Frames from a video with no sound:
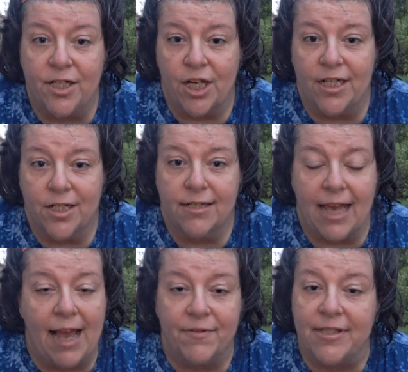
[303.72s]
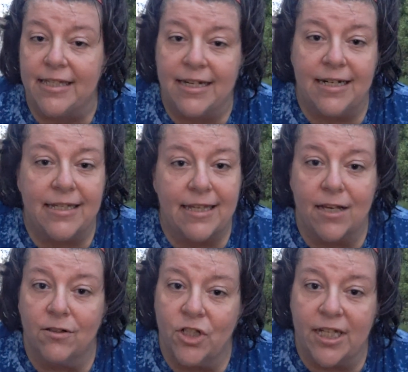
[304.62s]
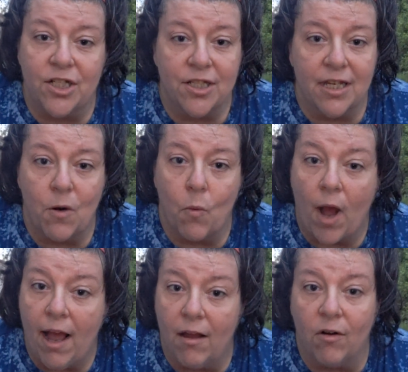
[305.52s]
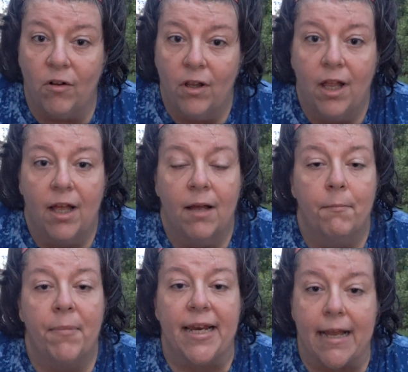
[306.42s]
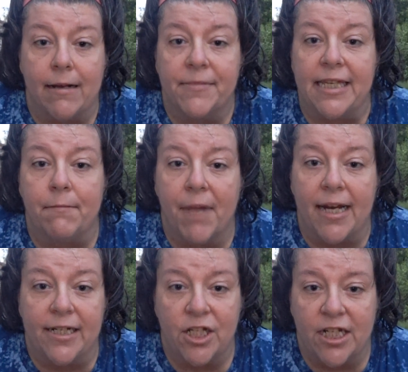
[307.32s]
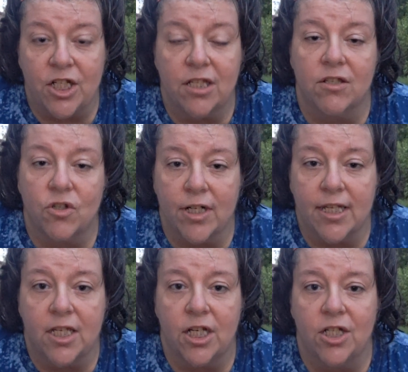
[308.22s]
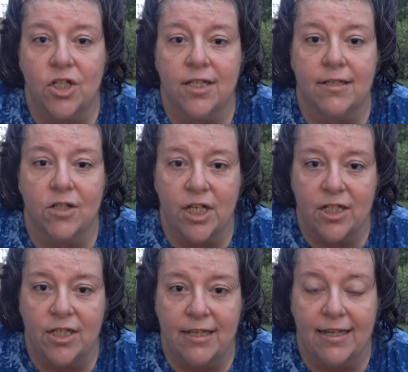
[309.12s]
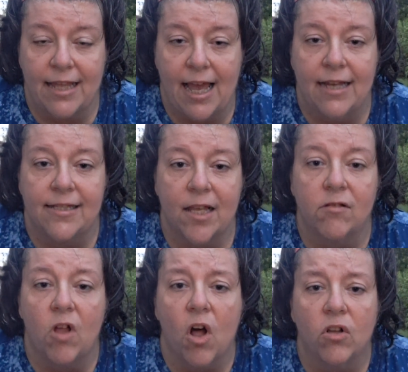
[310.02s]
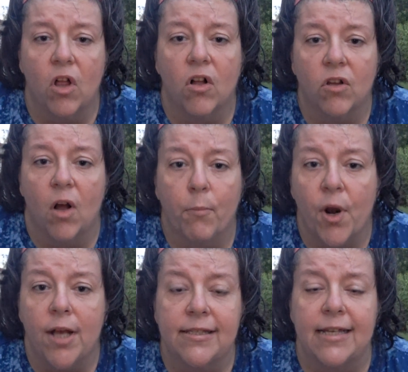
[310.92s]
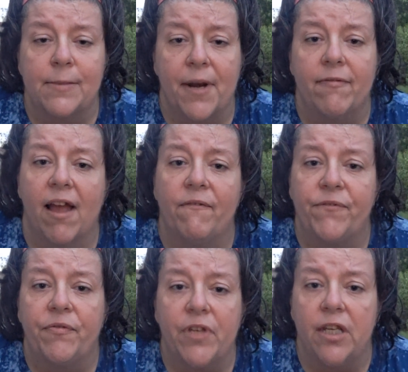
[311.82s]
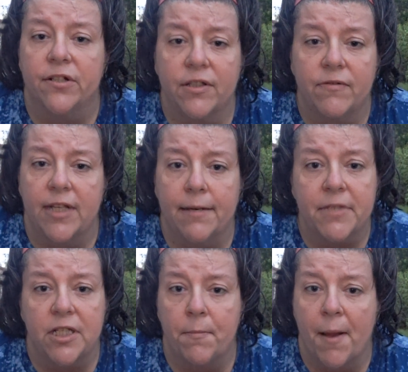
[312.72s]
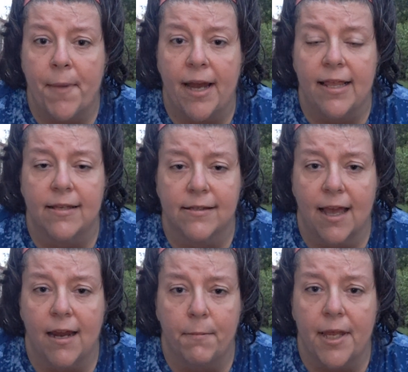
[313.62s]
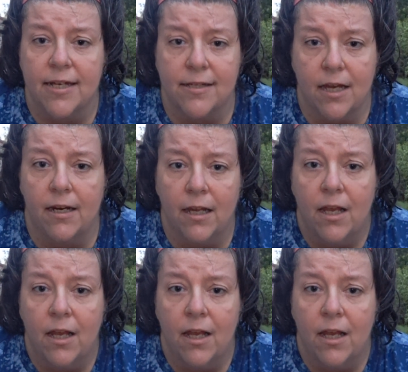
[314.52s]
changes. I haven't seen any scale changes in a while, but now I'm seeing body changes and strength changes and changes like that. It's a long process, but I've got 50 years of damage in my body that's got to be undone.